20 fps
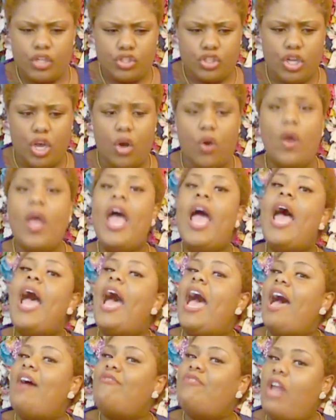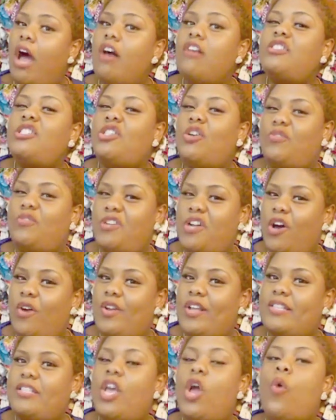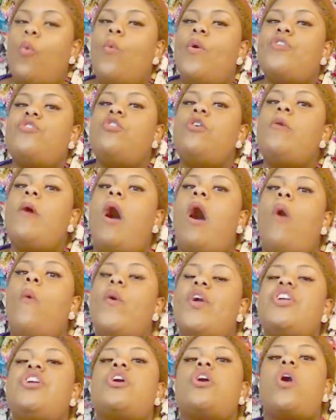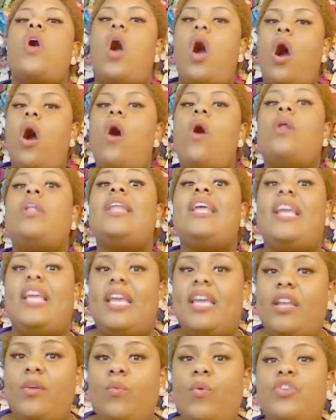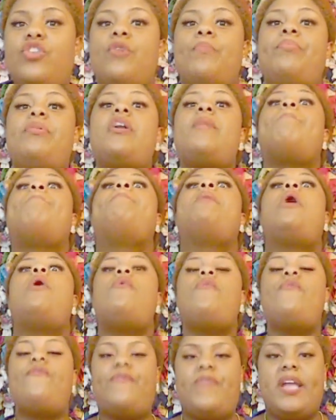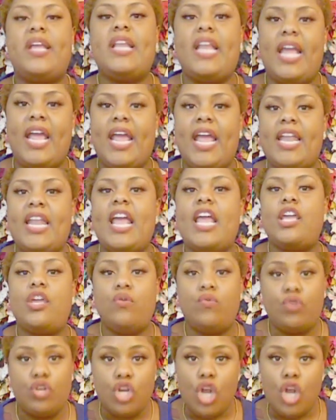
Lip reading: So I've also noticed when you're all in, when you put both feet in, and you